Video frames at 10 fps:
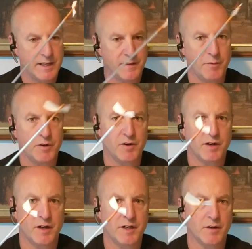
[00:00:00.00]
Then when you're
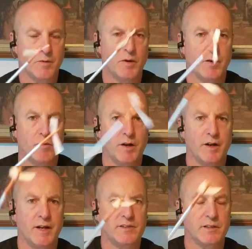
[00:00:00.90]
done, you're going to want to run a
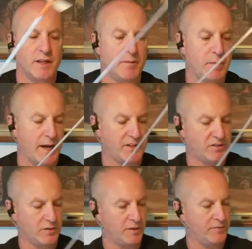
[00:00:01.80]
nice clean patch
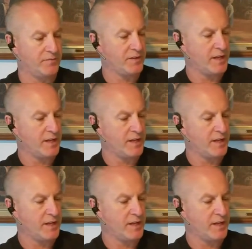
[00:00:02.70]
through it.